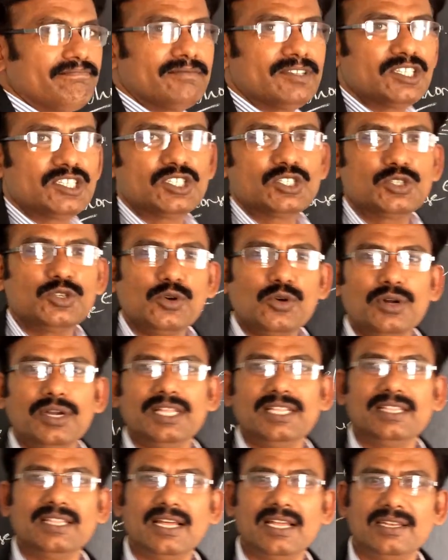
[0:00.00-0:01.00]
stored
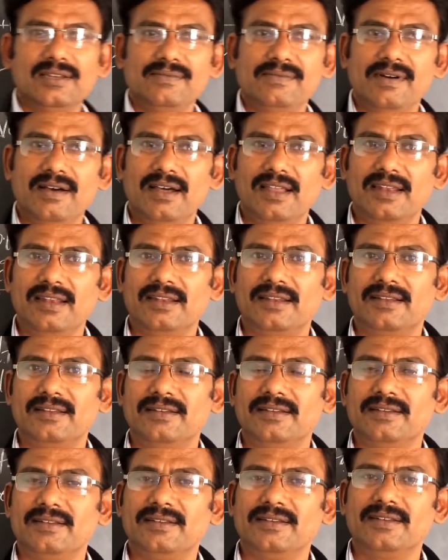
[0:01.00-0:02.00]
in that one.
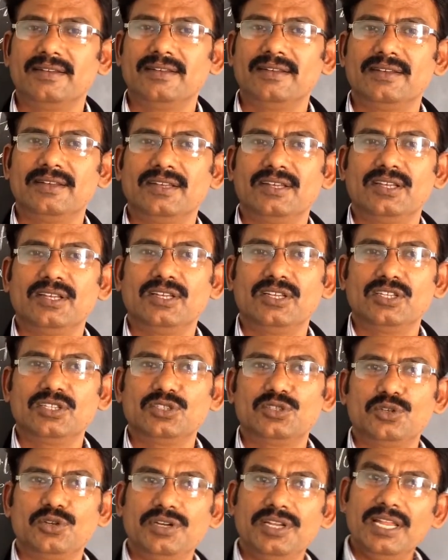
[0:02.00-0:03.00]

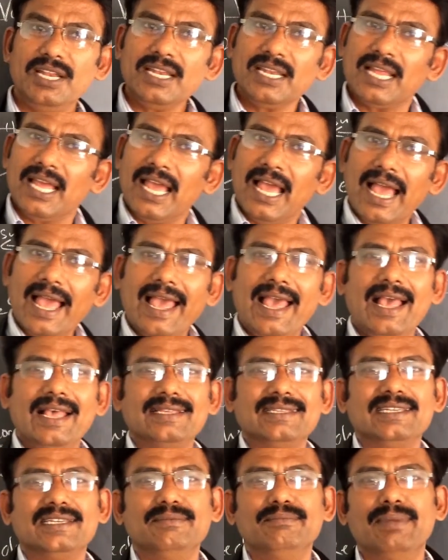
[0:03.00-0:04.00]
Stored in
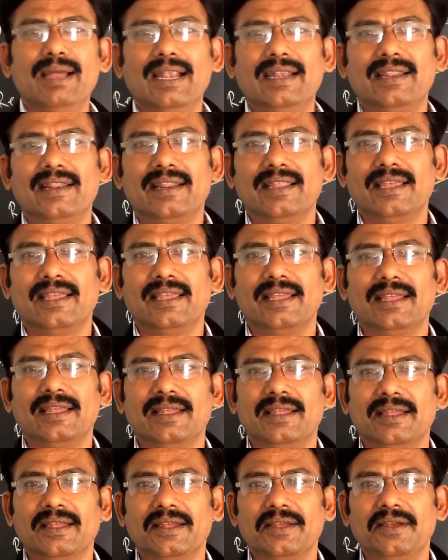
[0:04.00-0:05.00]
acid battery.
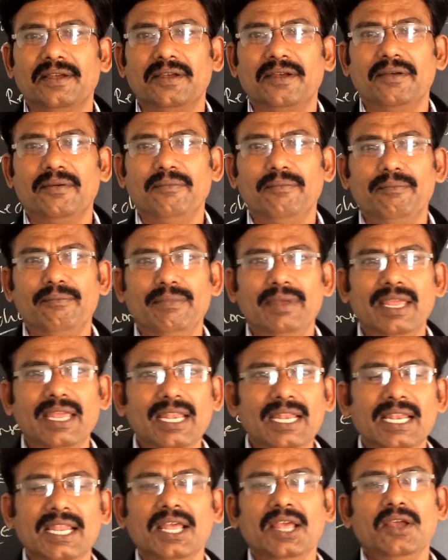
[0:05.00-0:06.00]

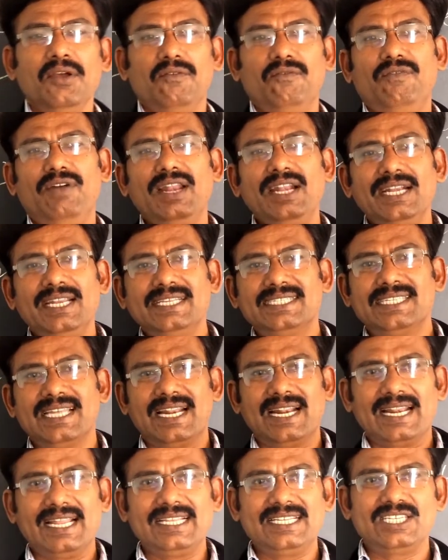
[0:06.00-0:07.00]
Mean when it is
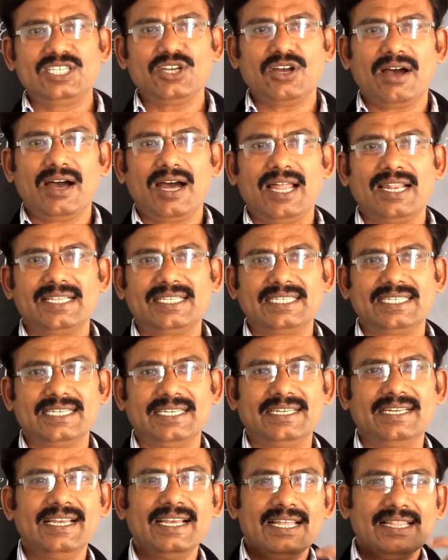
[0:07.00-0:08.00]
recharged,
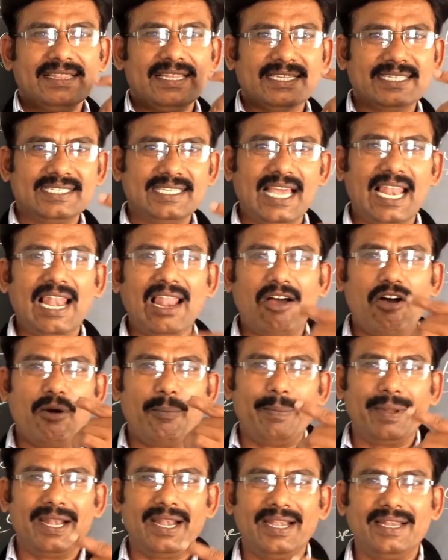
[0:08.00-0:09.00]
the cell
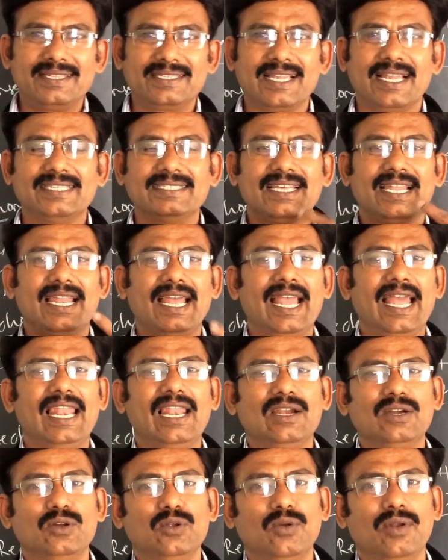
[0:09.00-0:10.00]
operates as an
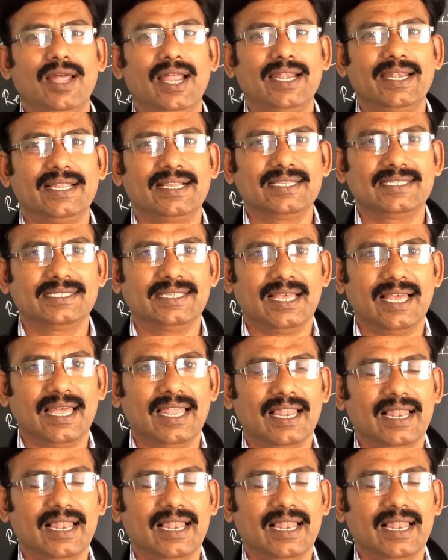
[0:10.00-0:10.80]
electrolytic cell.